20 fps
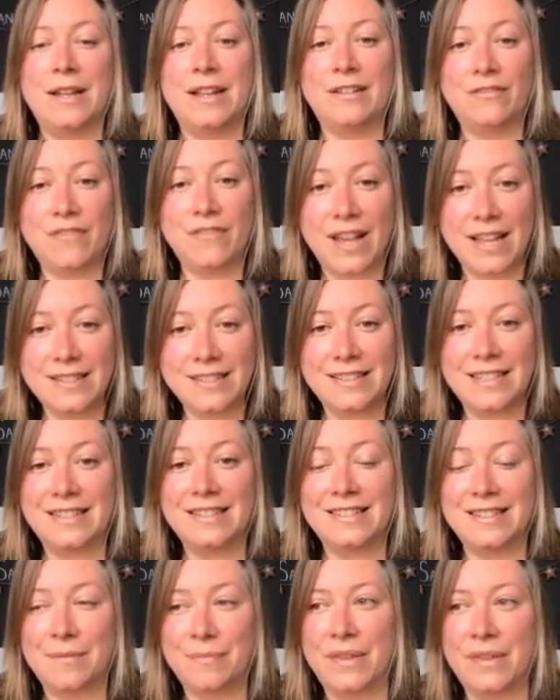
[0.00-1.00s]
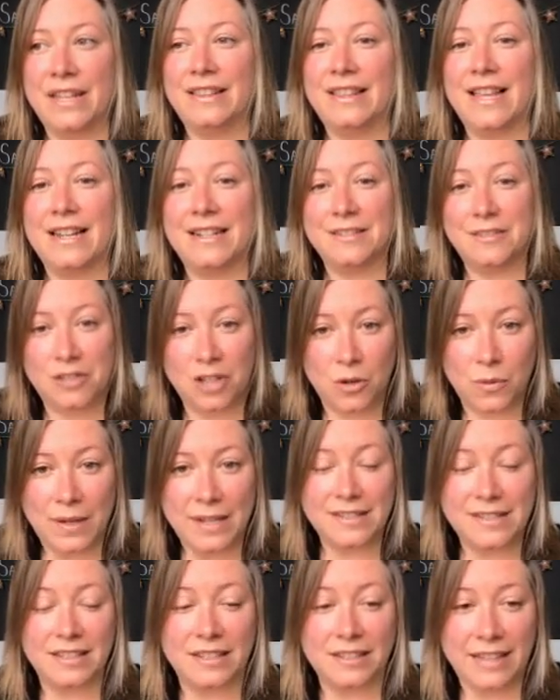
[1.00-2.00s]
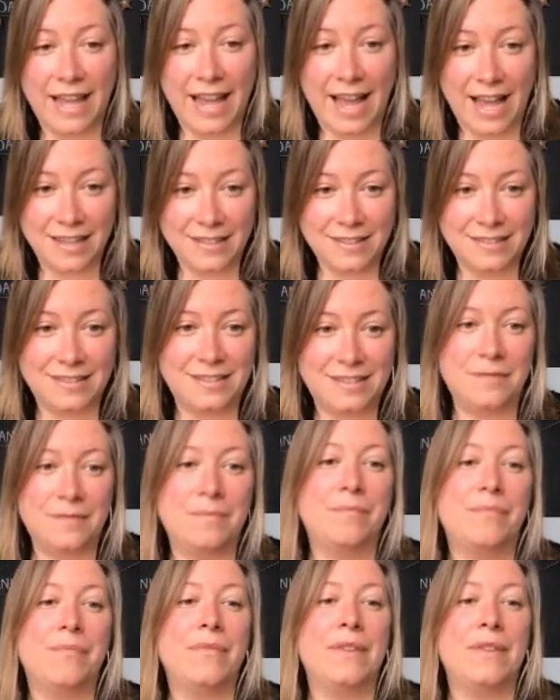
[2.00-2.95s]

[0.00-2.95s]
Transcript: invest in something that is going to last,